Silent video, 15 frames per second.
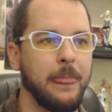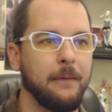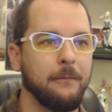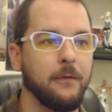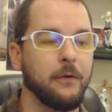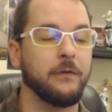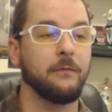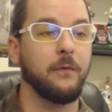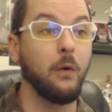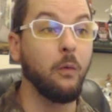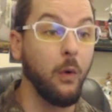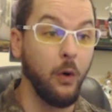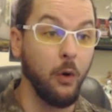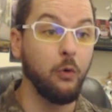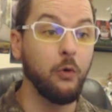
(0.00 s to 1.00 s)
first of
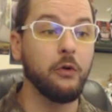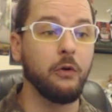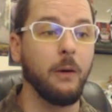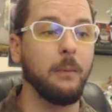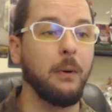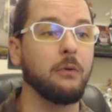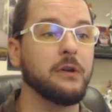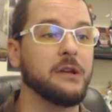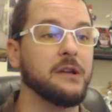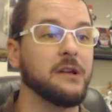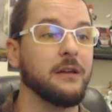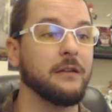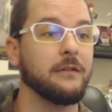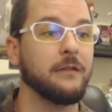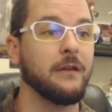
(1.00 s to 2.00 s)
all, who your opponent
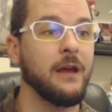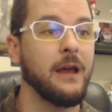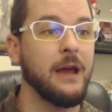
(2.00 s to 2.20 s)
is,